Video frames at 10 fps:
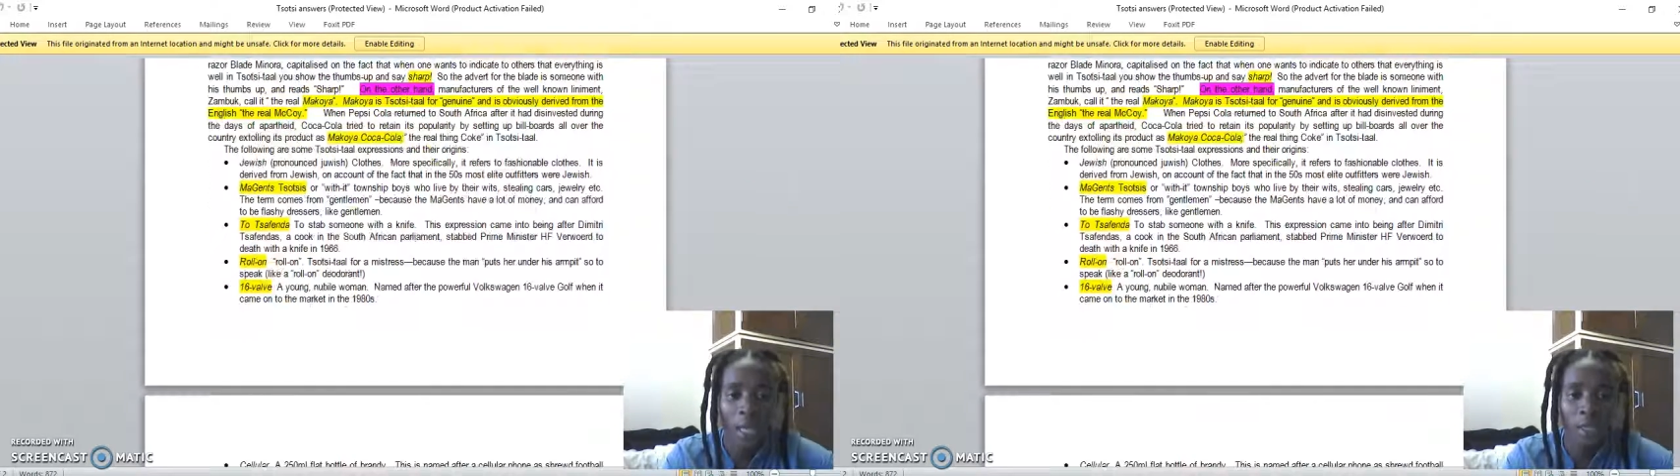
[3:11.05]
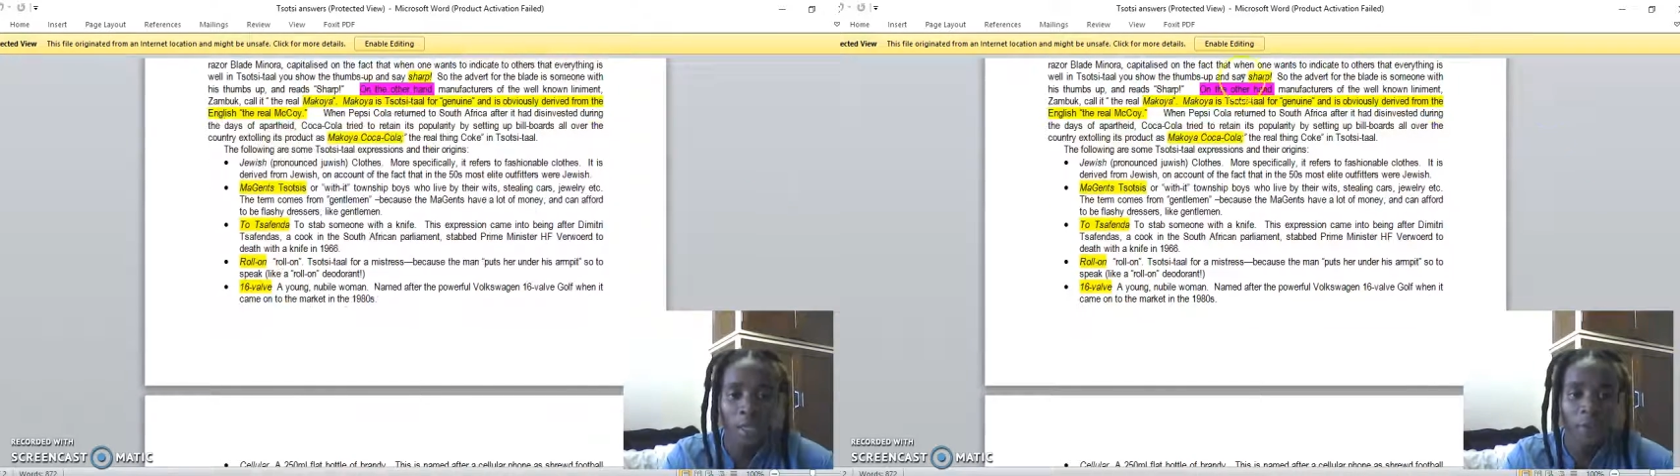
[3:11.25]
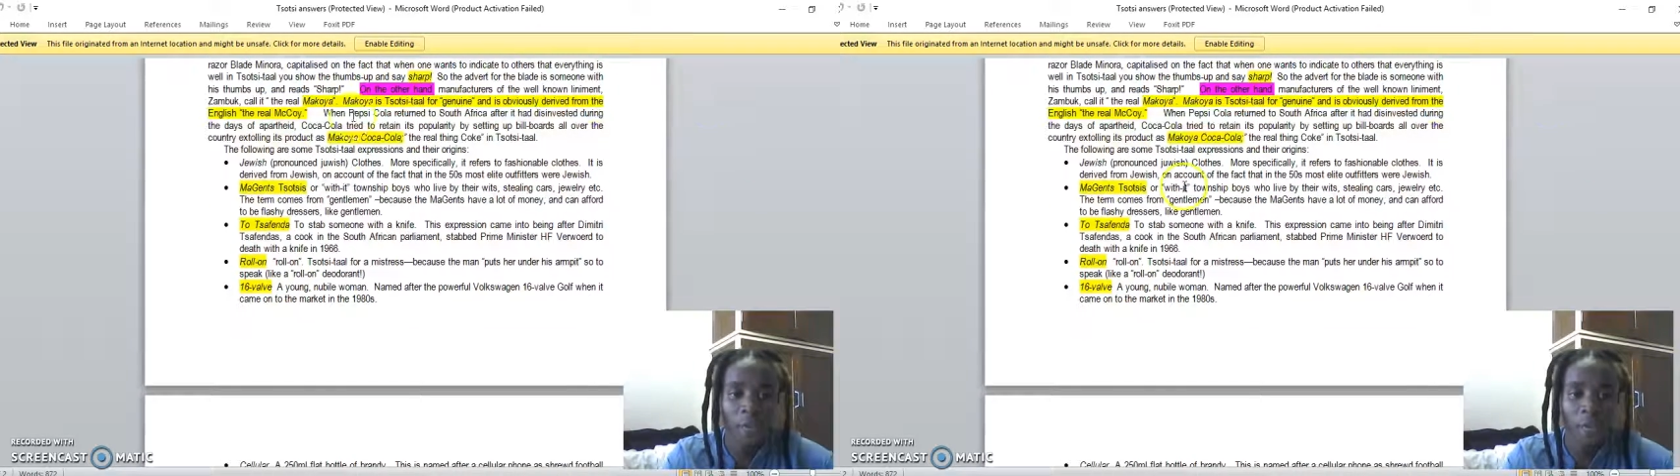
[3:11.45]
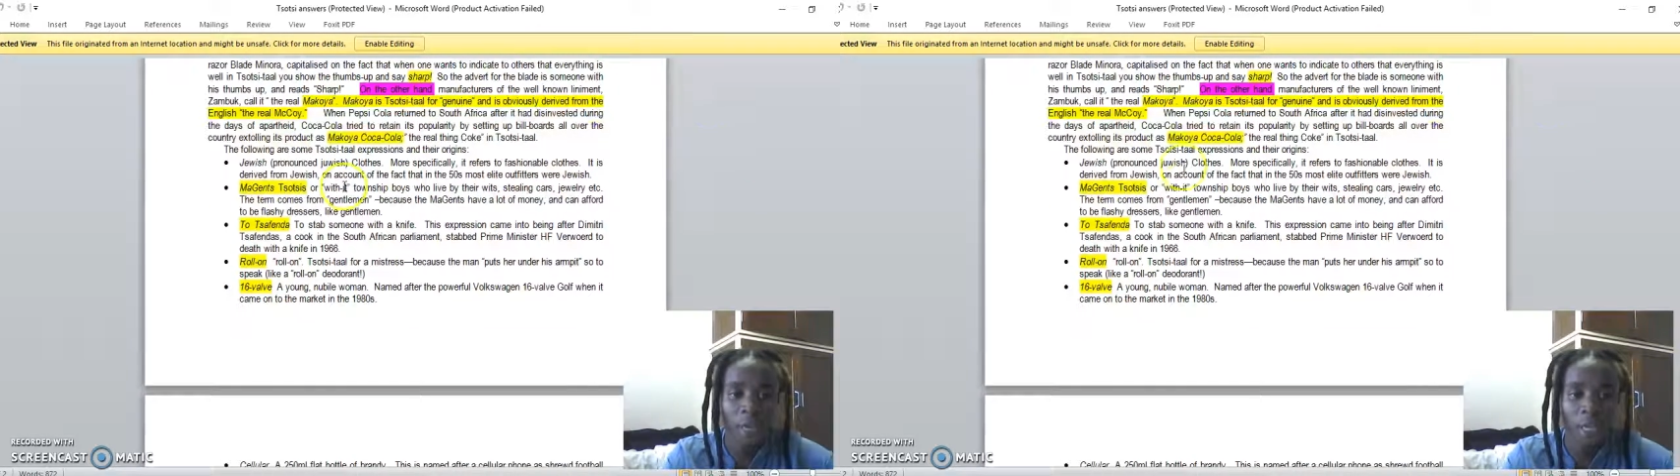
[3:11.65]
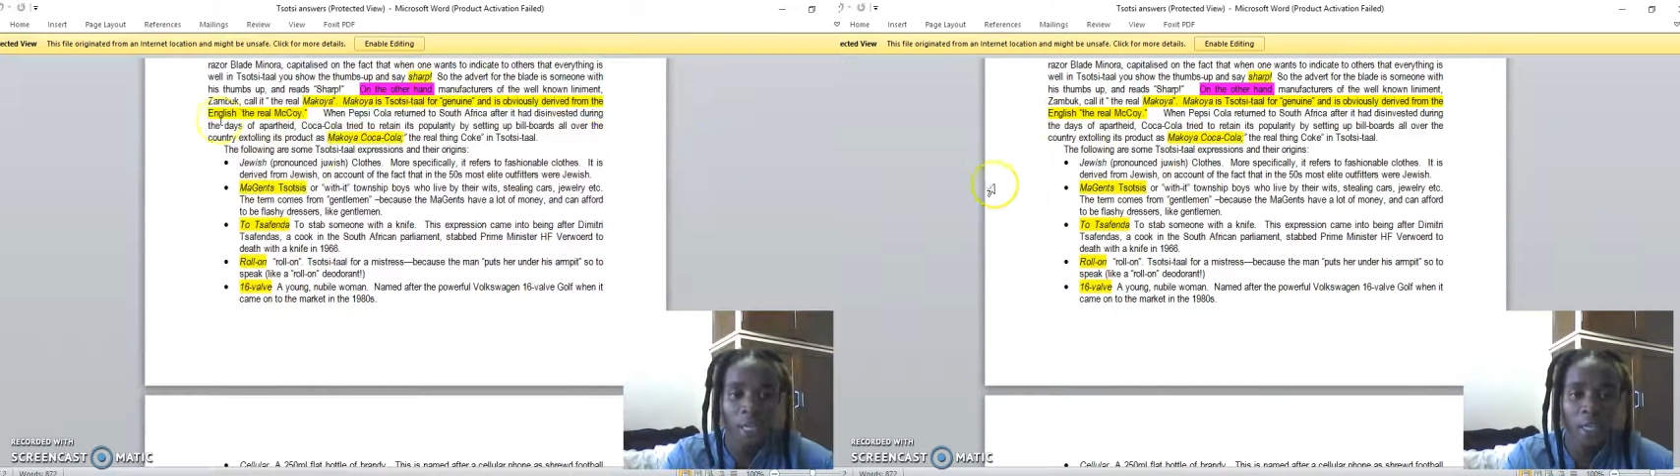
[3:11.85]
and then from
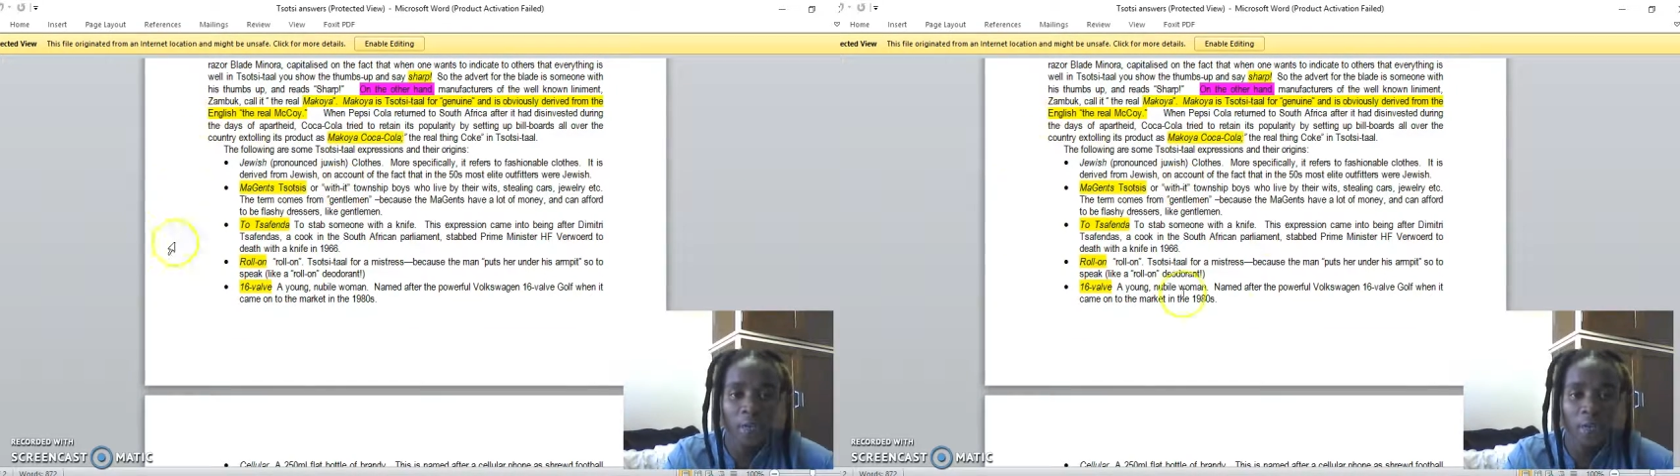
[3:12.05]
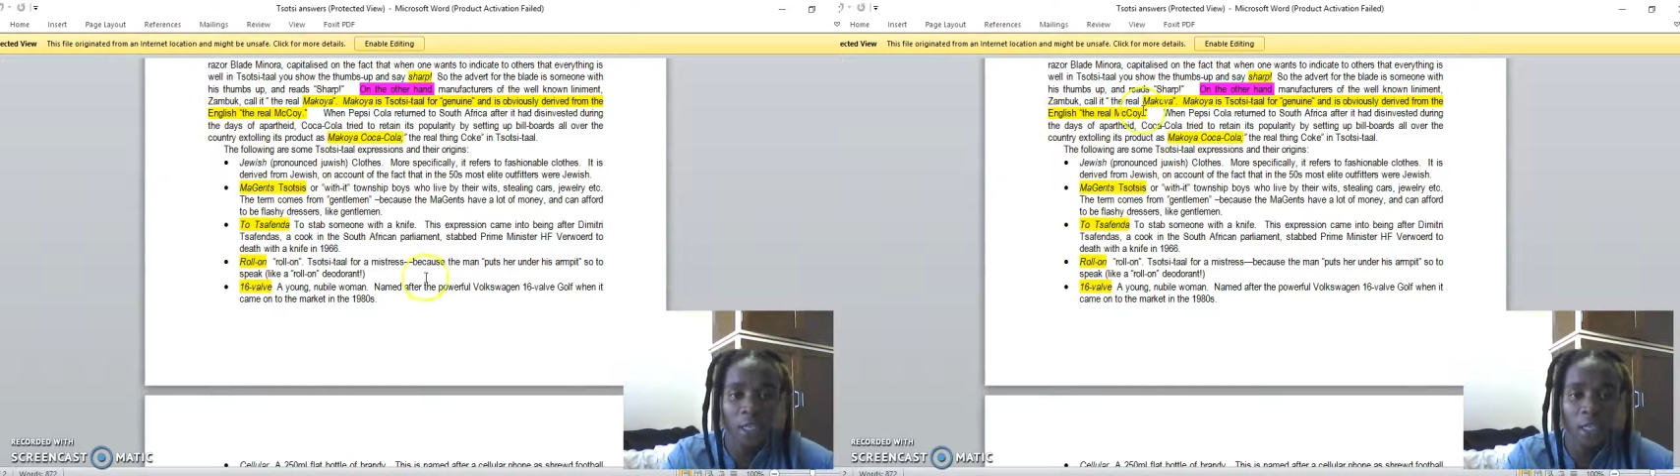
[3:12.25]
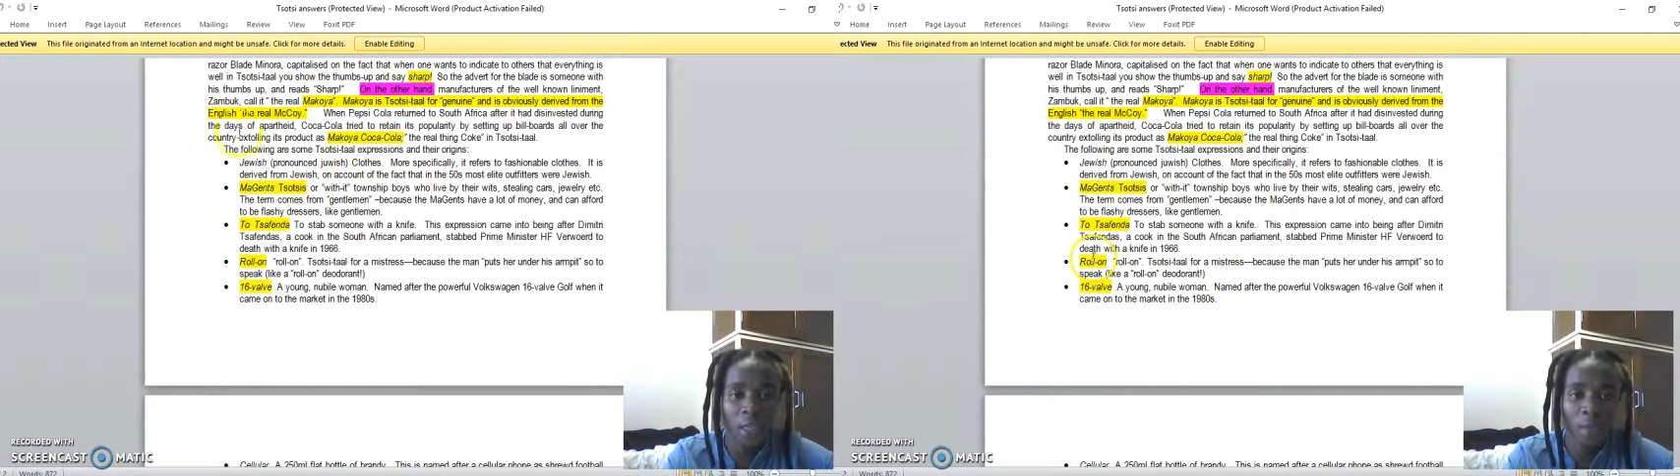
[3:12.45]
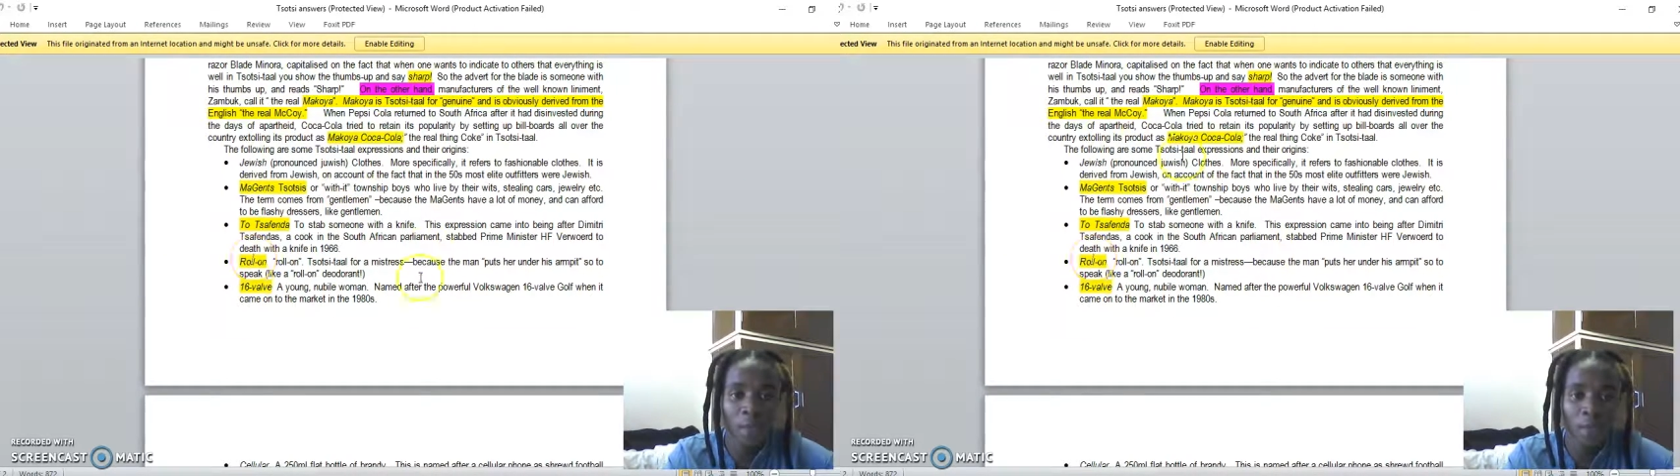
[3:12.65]
here it gives us